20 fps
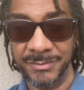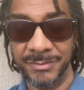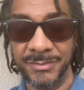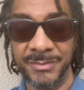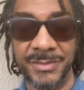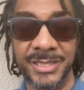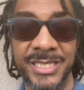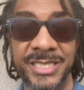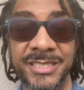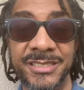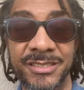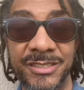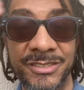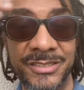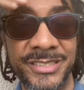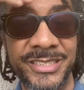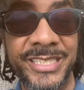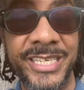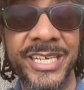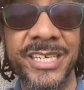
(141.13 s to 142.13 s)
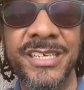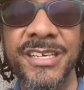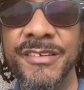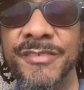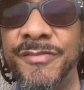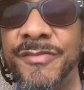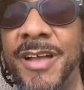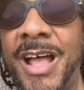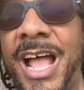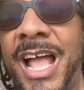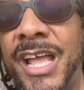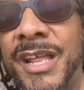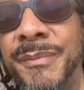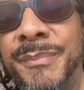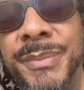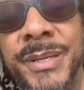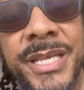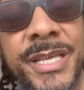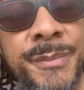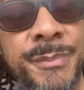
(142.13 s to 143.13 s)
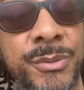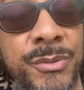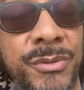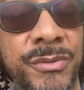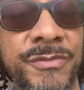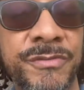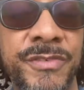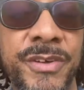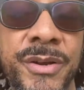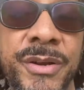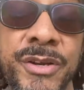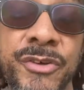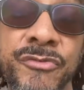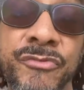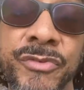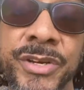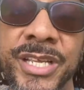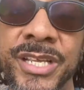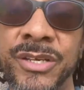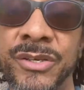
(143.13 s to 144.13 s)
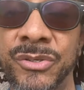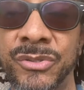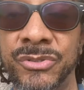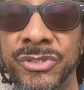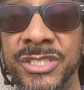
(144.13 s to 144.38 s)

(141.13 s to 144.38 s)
These are dignified people, very regal.